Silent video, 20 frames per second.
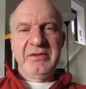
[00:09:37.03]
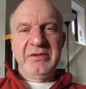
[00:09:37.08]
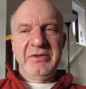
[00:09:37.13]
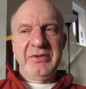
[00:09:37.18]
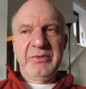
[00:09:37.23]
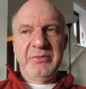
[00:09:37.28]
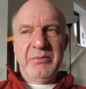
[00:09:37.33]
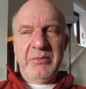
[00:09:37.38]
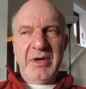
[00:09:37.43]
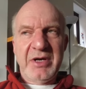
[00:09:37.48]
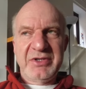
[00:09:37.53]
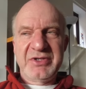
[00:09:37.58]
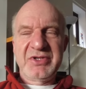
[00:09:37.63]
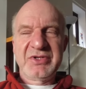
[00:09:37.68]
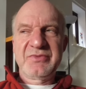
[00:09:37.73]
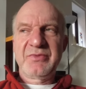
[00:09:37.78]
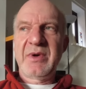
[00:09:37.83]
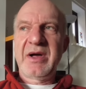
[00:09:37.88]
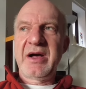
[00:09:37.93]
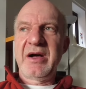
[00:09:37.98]
You might
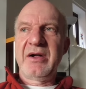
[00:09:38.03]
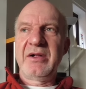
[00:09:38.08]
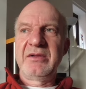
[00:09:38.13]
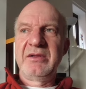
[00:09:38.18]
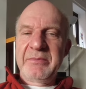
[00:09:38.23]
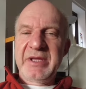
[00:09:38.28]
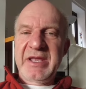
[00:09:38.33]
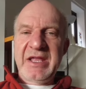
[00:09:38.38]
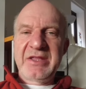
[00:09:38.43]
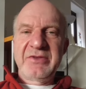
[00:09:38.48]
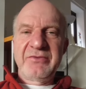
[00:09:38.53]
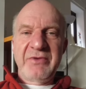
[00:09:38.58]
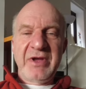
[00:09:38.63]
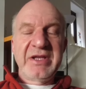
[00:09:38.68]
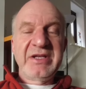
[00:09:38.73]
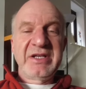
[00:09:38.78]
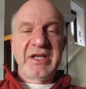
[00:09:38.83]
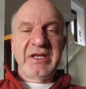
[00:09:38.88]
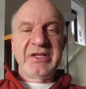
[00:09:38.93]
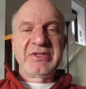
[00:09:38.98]
as well get the
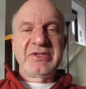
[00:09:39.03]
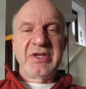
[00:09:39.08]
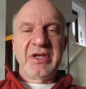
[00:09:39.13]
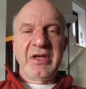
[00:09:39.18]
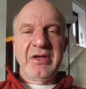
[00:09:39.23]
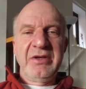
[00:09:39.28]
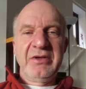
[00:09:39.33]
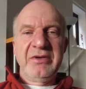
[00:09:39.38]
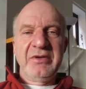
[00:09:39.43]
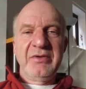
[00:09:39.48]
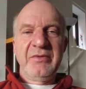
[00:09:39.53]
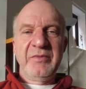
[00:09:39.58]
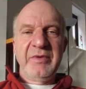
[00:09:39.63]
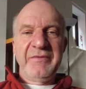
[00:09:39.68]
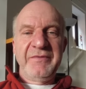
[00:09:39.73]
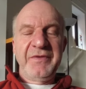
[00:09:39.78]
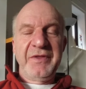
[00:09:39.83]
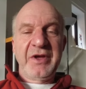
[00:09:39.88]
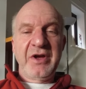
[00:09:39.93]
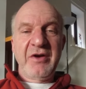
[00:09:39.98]
radiator
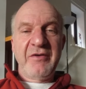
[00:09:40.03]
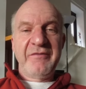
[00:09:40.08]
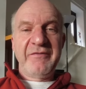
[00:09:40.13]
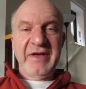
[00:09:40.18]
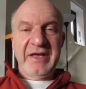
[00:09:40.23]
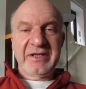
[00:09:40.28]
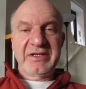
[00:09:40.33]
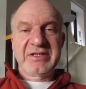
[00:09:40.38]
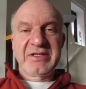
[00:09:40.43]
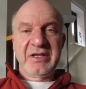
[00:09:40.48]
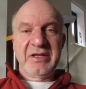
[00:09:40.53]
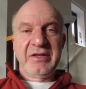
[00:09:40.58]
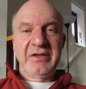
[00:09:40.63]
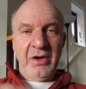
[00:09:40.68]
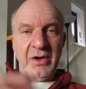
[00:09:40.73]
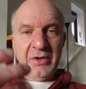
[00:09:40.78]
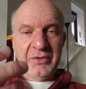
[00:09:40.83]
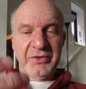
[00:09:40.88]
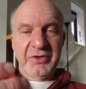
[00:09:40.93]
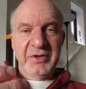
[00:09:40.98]
with the convector
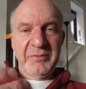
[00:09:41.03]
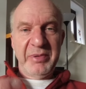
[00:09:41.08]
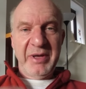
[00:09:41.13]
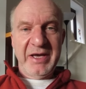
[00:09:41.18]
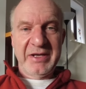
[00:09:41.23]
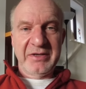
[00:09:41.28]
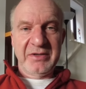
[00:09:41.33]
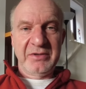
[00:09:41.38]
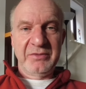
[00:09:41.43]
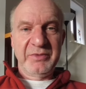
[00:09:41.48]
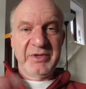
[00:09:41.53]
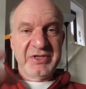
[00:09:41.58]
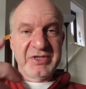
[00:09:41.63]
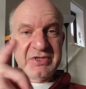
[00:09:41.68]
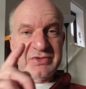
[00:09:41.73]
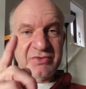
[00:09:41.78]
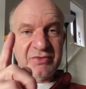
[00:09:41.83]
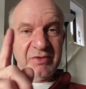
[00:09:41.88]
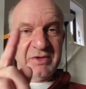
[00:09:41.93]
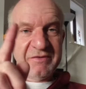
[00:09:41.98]
on the panel, which
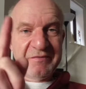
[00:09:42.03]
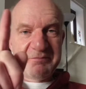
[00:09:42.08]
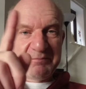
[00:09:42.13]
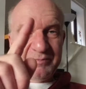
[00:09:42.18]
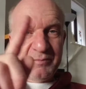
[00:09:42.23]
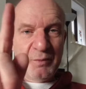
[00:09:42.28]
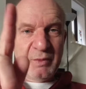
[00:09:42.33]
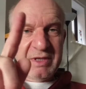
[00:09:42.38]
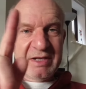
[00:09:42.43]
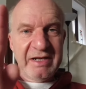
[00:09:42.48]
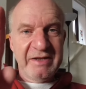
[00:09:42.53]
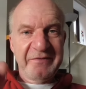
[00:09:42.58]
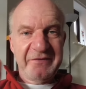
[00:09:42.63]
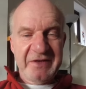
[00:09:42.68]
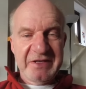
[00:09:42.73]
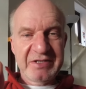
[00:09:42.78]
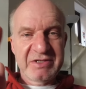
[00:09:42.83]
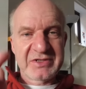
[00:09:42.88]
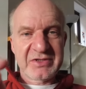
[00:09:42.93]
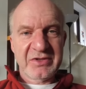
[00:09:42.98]
is all the wiggly
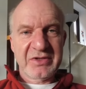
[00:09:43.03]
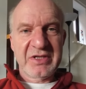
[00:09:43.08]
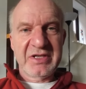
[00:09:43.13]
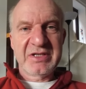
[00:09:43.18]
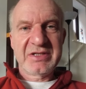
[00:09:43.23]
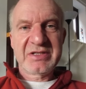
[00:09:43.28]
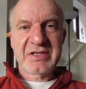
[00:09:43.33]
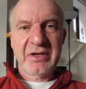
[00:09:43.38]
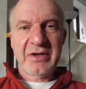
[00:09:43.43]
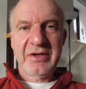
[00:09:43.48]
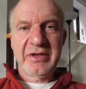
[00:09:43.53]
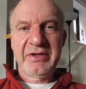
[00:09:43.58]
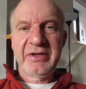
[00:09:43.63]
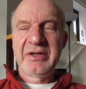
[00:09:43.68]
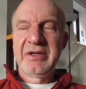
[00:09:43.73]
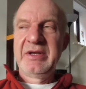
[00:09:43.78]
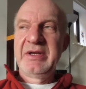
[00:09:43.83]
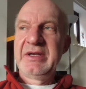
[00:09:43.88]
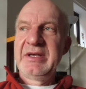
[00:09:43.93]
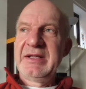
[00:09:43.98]
fins on the inside,
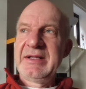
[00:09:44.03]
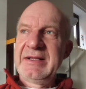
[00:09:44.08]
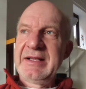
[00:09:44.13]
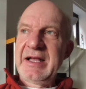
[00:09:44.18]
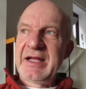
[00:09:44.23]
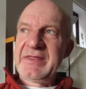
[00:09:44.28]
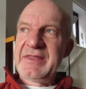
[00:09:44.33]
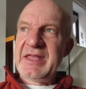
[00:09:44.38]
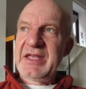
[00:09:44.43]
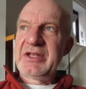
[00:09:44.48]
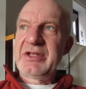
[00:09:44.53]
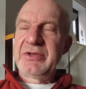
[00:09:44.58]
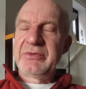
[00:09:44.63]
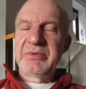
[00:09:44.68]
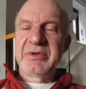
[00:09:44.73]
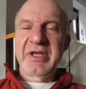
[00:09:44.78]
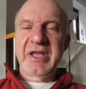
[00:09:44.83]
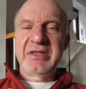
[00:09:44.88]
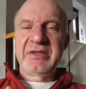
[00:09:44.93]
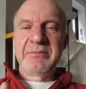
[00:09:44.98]
and then you will
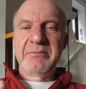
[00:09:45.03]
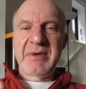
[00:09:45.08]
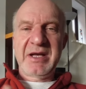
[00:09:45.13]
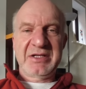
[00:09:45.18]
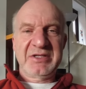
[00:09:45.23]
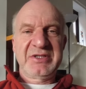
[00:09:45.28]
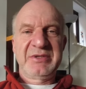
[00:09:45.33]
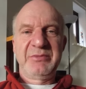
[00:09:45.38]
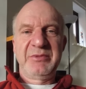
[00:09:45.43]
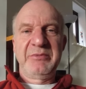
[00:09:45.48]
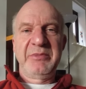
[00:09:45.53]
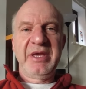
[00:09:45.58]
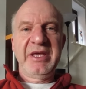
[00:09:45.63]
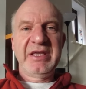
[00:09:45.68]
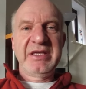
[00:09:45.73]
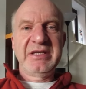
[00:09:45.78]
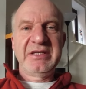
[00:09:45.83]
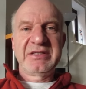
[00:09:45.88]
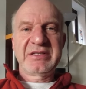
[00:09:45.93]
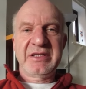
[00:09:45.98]
get the maximum
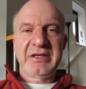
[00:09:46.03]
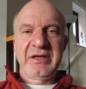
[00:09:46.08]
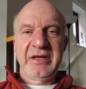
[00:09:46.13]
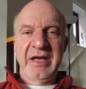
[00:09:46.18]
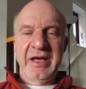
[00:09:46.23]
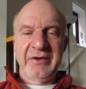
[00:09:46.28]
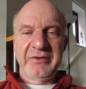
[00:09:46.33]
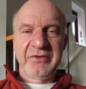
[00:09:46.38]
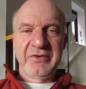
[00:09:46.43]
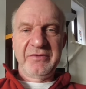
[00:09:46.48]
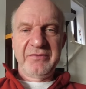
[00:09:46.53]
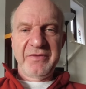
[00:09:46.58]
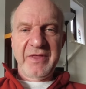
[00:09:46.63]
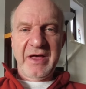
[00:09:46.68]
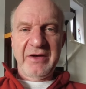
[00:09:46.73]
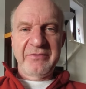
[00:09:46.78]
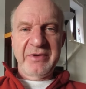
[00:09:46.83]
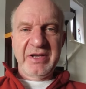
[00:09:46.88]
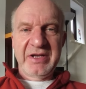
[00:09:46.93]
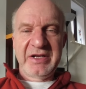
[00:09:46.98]
heat out of
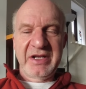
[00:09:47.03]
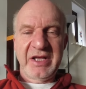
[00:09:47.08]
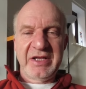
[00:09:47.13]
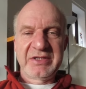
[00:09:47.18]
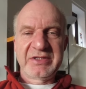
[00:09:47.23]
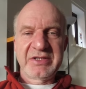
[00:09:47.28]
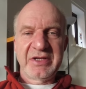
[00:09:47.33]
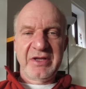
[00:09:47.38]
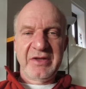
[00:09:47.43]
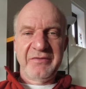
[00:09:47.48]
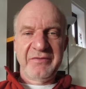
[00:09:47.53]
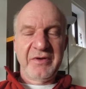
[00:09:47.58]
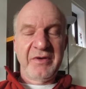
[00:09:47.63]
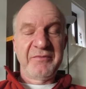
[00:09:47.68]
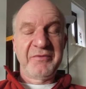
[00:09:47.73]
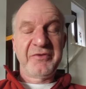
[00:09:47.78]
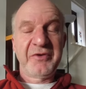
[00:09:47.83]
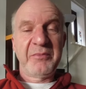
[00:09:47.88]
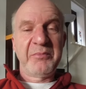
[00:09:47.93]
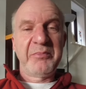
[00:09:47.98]
that radiator and
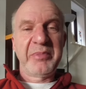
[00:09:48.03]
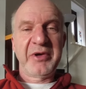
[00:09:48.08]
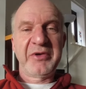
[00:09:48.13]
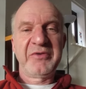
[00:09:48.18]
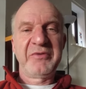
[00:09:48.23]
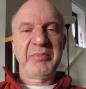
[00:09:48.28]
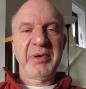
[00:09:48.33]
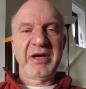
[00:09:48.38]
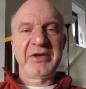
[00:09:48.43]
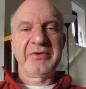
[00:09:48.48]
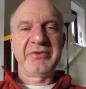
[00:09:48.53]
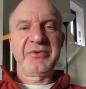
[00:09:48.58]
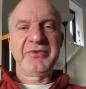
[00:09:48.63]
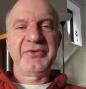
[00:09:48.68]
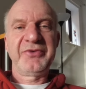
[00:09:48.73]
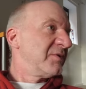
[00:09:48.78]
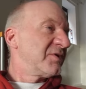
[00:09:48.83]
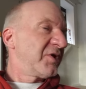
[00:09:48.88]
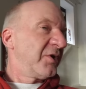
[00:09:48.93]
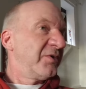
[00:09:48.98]
from both panels.
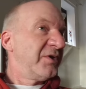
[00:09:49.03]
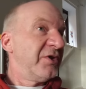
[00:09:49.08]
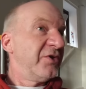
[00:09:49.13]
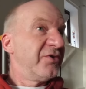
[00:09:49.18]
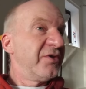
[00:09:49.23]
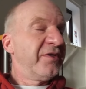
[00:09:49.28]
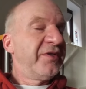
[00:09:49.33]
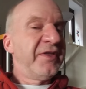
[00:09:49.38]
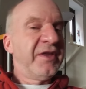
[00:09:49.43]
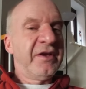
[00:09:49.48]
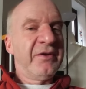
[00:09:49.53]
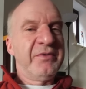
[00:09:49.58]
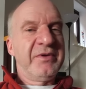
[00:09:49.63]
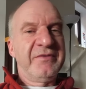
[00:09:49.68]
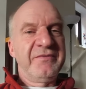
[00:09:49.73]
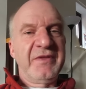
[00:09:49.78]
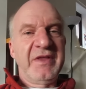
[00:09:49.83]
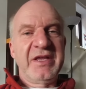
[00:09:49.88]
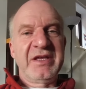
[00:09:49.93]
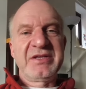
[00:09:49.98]
So the other theory
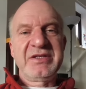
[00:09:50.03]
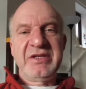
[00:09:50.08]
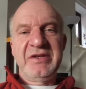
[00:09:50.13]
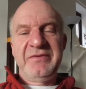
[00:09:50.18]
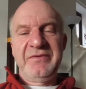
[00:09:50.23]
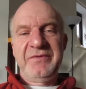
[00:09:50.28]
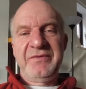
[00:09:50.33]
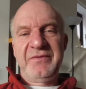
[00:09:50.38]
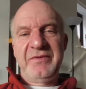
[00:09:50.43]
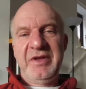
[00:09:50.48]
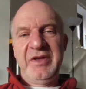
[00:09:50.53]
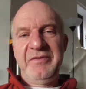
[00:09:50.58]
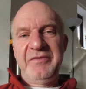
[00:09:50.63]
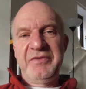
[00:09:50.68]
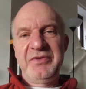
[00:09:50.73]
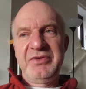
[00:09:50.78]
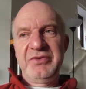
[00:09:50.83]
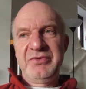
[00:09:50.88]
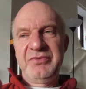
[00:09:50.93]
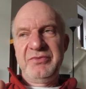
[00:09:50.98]
of this, if if
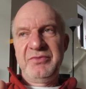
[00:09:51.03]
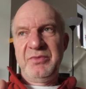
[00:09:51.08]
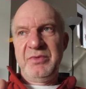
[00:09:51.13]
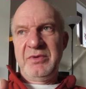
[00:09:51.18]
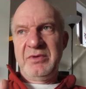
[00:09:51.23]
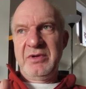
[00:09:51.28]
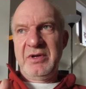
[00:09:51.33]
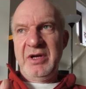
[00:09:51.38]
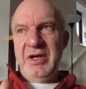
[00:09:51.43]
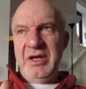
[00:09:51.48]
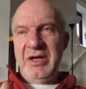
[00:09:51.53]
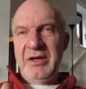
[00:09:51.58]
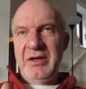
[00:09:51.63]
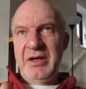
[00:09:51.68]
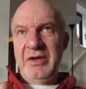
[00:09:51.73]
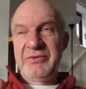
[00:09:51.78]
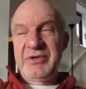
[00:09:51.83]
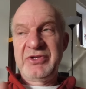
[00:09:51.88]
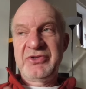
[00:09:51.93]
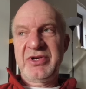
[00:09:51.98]
you uh,
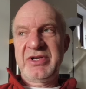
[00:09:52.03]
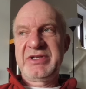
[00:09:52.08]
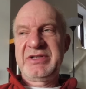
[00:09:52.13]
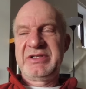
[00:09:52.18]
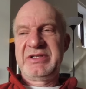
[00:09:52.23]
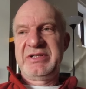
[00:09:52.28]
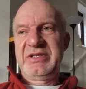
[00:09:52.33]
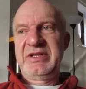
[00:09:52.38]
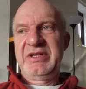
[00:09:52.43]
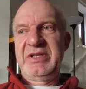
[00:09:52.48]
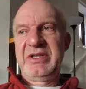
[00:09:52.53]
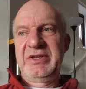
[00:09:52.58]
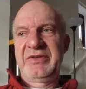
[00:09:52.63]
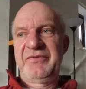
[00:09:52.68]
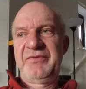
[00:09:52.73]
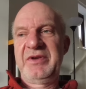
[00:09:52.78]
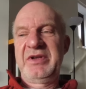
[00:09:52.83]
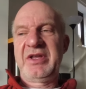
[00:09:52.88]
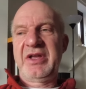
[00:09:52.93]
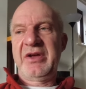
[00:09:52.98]
are interested in this
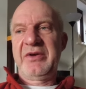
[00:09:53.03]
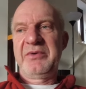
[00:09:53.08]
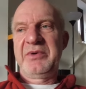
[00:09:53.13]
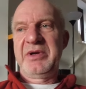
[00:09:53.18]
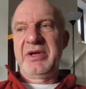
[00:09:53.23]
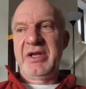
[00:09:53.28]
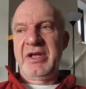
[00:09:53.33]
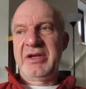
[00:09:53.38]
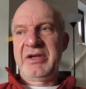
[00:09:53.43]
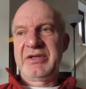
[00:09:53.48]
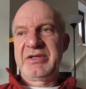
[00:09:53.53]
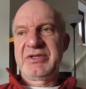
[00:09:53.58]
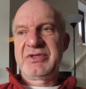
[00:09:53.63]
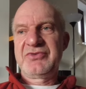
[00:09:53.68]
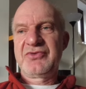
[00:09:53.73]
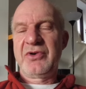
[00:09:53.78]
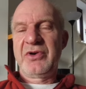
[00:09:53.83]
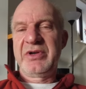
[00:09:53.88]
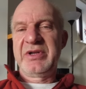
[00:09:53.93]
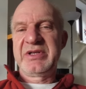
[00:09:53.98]
video and
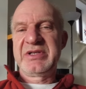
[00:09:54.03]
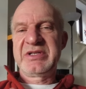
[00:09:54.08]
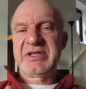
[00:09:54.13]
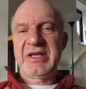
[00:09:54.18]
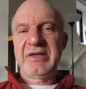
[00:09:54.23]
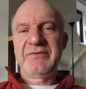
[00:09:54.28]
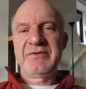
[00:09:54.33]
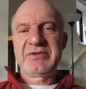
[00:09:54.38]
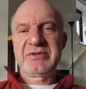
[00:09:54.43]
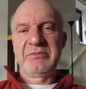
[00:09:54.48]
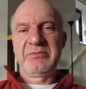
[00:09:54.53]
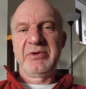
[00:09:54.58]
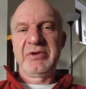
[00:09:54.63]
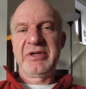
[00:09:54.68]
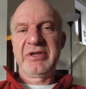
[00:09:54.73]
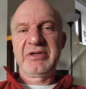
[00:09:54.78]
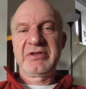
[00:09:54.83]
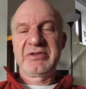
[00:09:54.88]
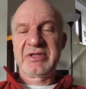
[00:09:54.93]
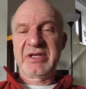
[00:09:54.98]
trying to save you some money
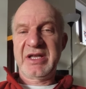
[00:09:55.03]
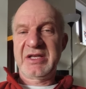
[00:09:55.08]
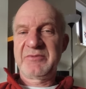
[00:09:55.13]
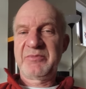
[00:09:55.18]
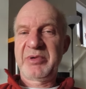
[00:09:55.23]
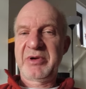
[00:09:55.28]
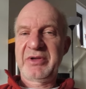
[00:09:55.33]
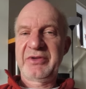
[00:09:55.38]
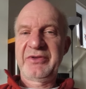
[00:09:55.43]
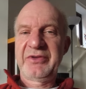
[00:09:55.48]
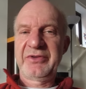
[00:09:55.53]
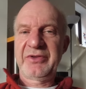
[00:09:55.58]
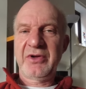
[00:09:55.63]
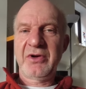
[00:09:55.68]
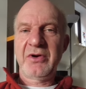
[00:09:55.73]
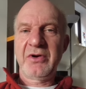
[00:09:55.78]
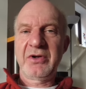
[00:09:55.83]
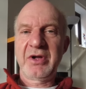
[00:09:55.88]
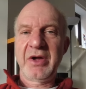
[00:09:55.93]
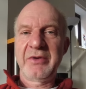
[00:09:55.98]
because gas prices
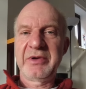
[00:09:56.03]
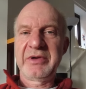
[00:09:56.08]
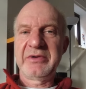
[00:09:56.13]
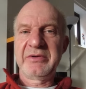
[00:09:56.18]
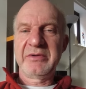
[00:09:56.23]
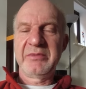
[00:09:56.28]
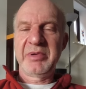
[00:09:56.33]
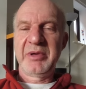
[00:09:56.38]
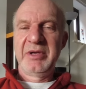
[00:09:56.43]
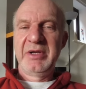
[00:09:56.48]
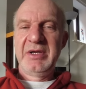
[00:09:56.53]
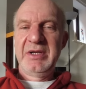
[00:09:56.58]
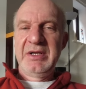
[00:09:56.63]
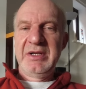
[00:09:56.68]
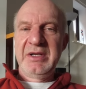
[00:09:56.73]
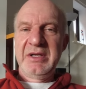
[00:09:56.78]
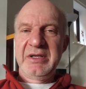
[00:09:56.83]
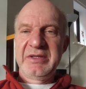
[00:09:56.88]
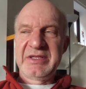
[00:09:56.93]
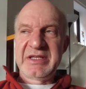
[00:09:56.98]
are going up
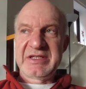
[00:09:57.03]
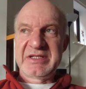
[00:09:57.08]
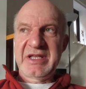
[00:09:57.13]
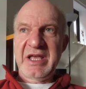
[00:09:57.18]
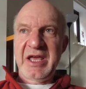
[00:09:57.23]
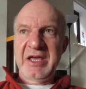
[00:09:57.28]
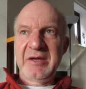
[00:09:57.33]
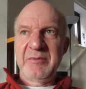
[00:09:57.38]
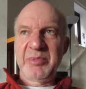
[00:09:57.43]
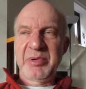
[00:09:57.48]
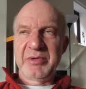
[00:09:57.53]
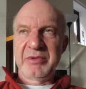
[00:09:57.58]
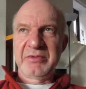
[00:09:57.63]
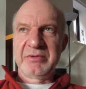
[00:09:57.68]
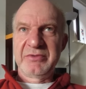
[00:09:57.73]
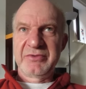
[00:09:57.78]
this April